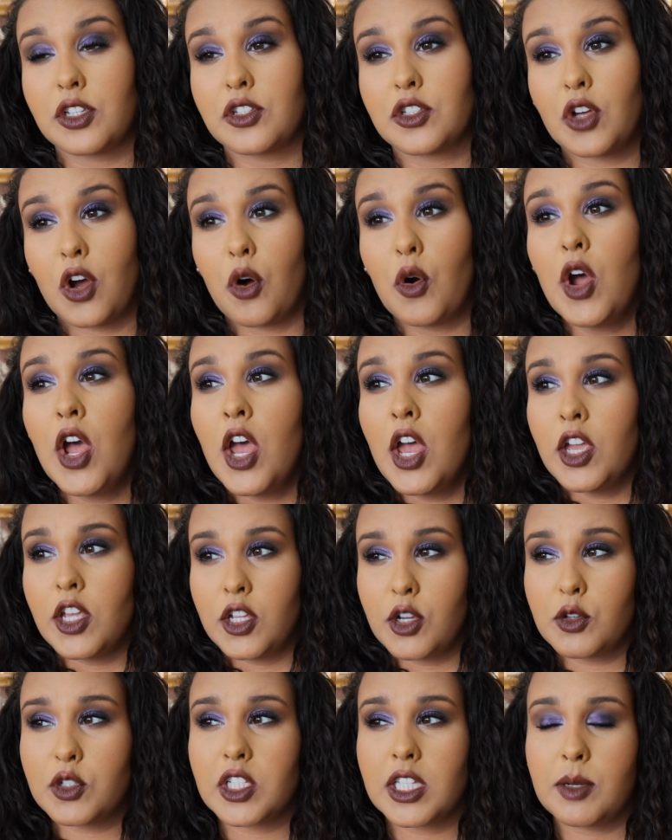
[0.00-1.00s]
So
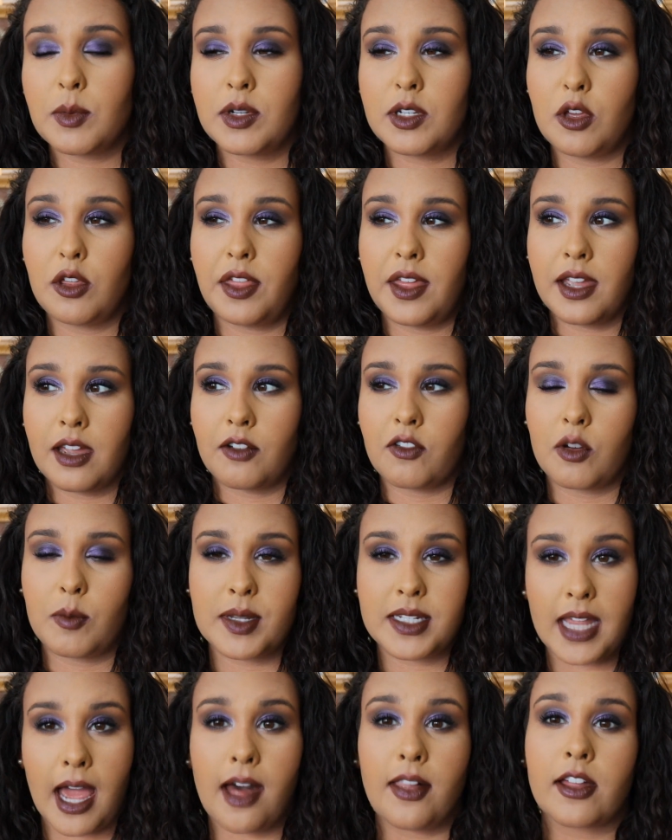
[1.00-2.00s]
usually when you think of a
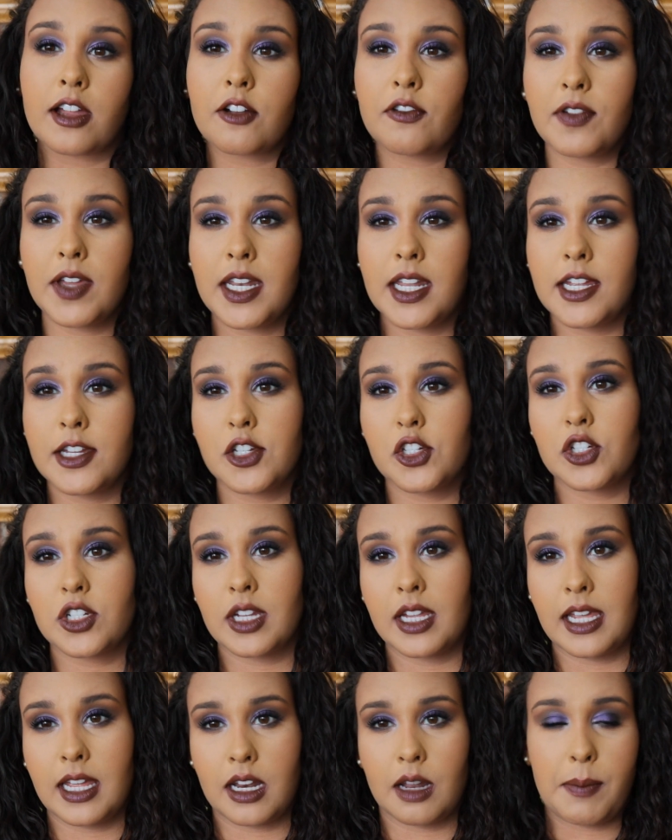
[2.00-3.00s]
metallic
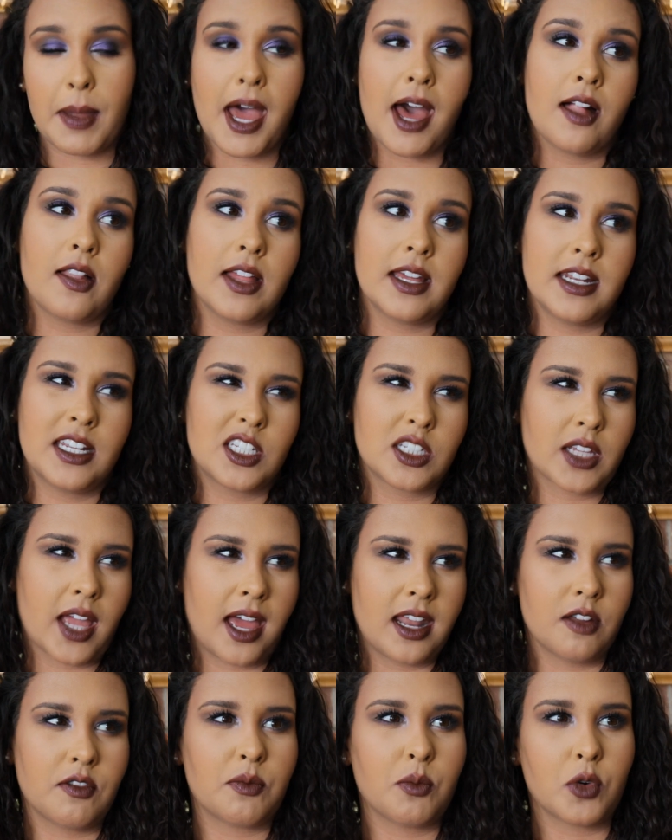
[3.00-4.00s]
finish in a palette, it's
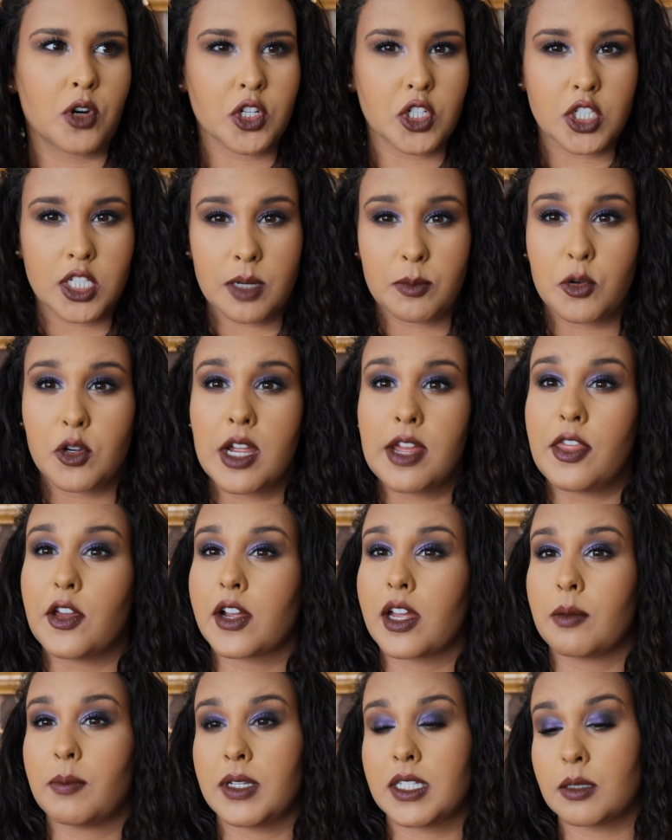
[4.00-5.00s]
kind of more shimmery,
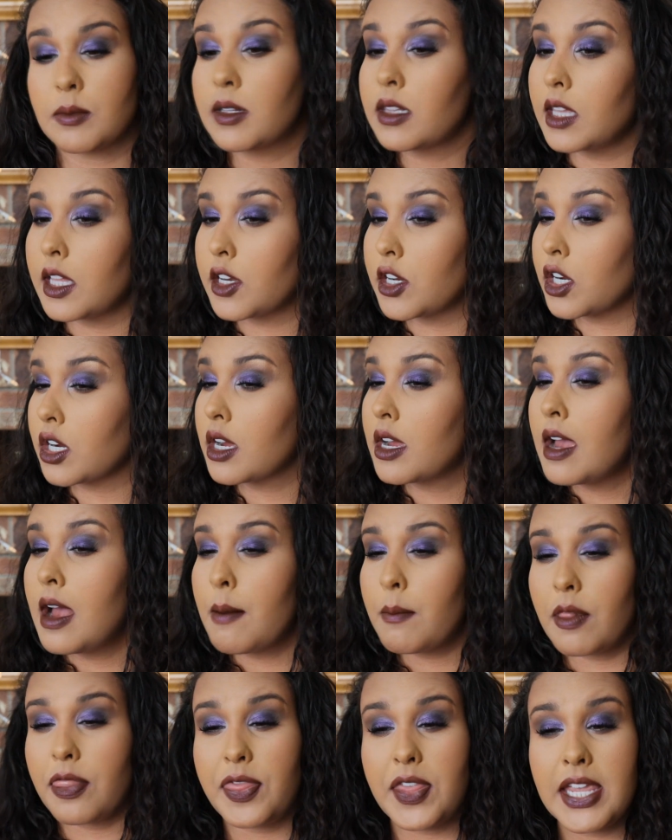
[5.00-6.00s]
there can be some glitter,
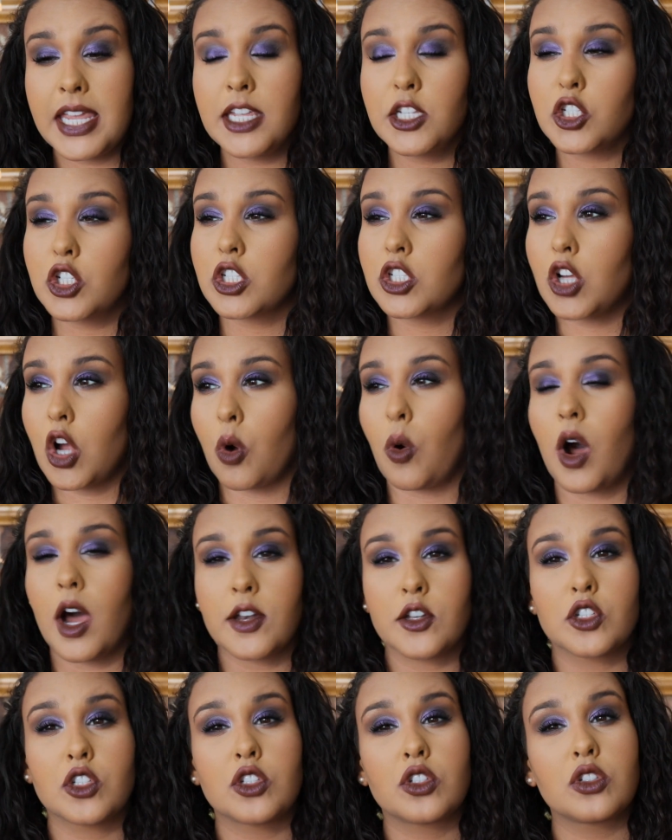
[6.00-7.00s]
but these just go
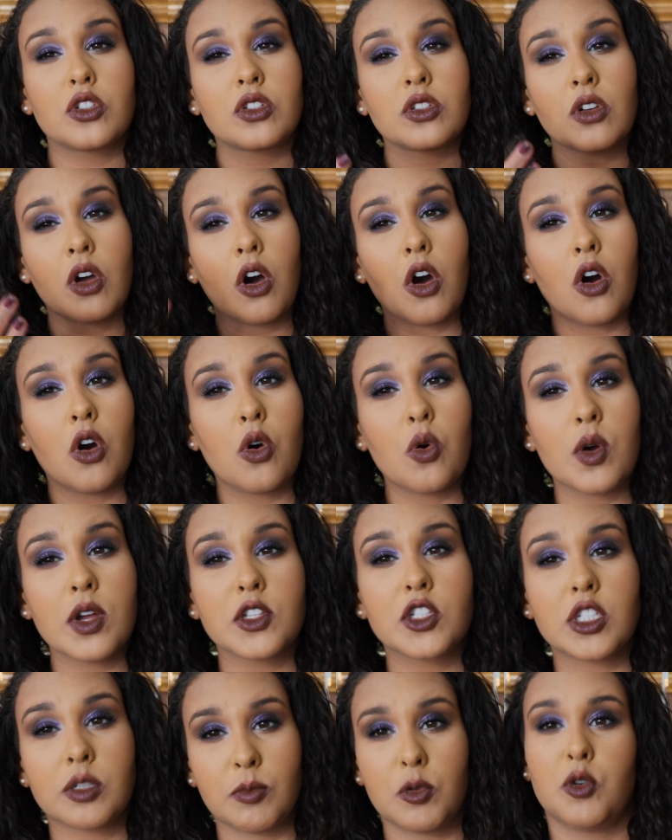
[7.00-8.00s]
on so
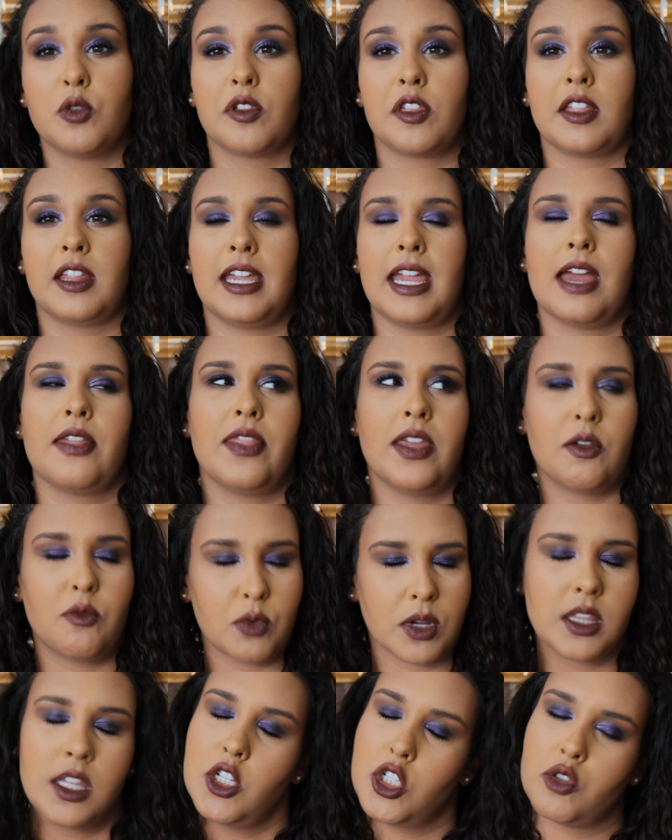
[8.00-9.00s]
smoothly, and they
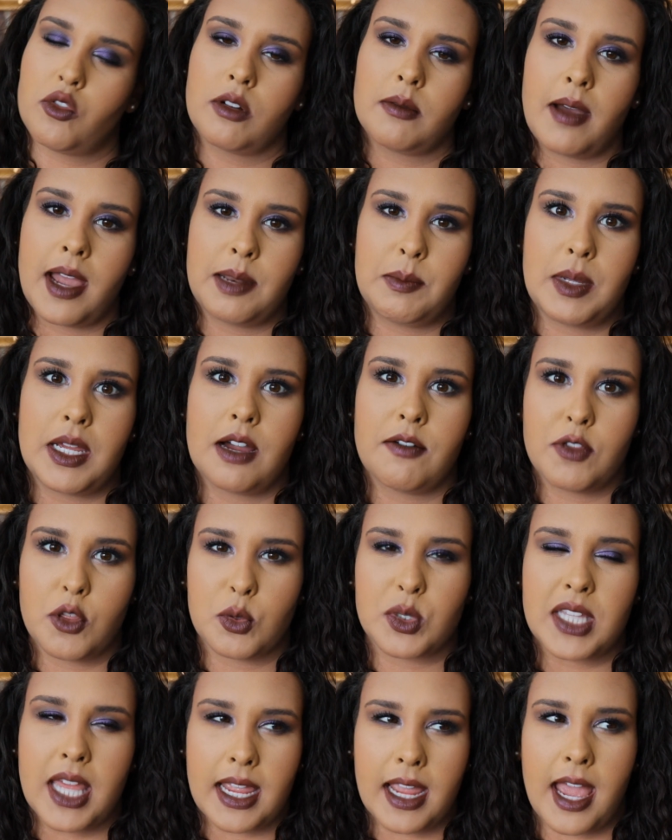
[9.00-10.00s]
really do remind me of
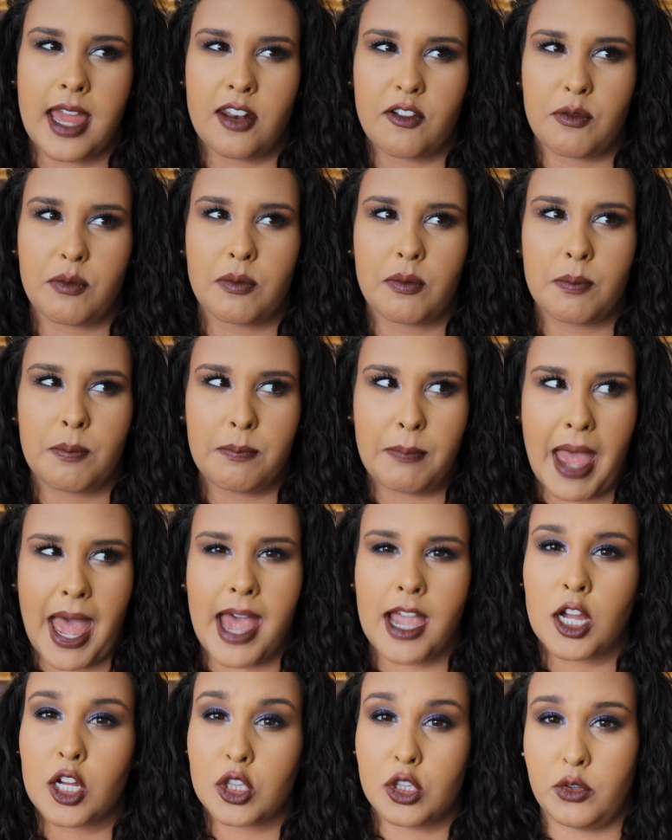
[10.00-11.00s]
those like kind of
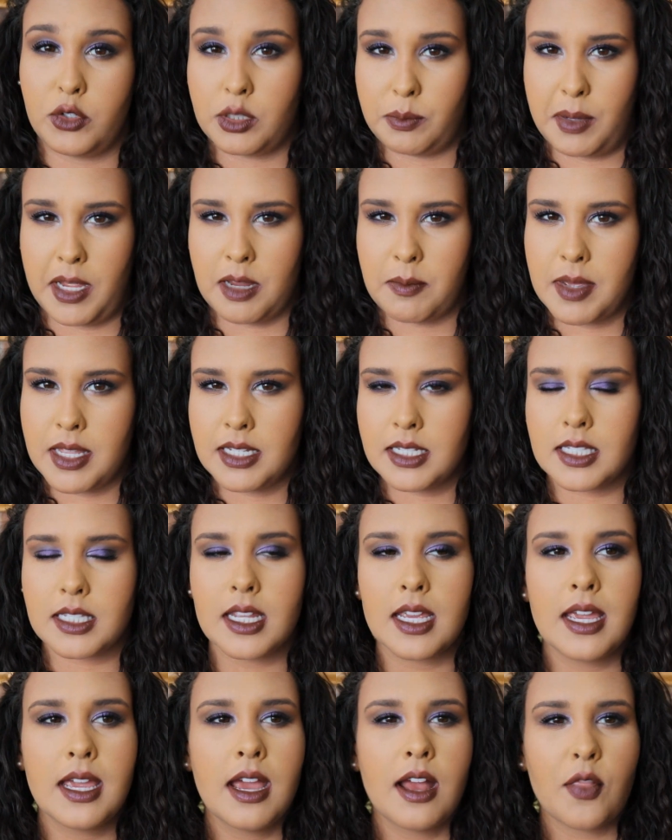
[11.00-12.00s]
MAC loose
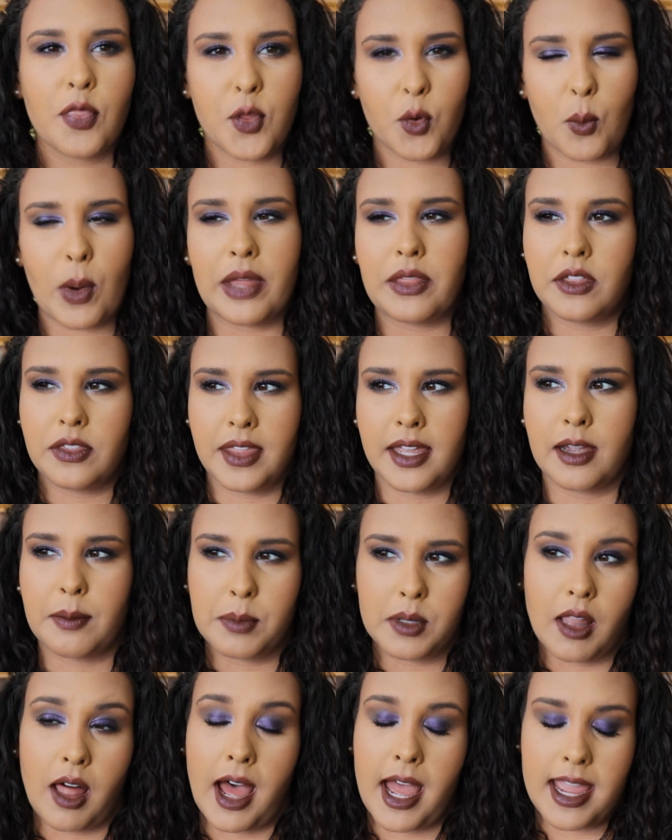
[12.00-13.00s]
pigments, the way that they
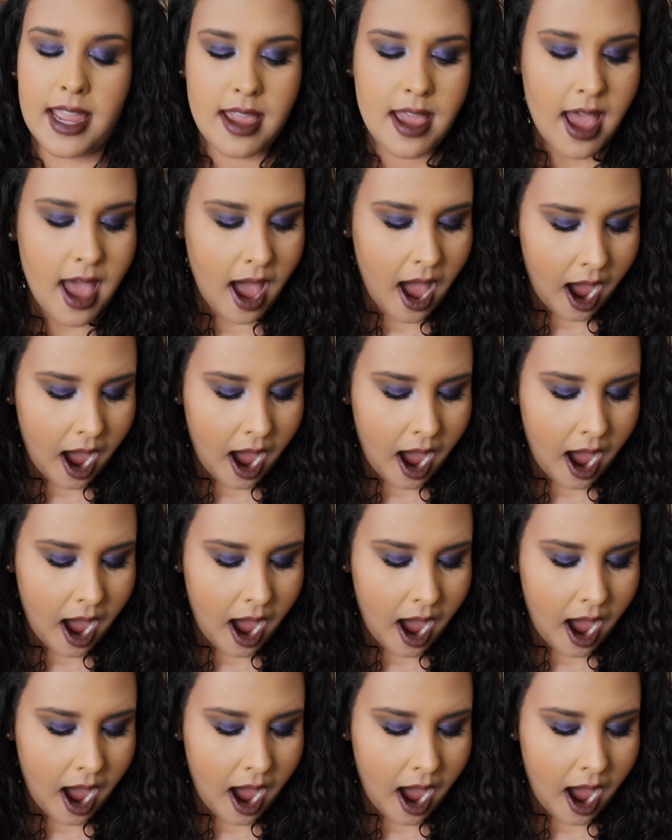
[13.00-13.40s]
apply.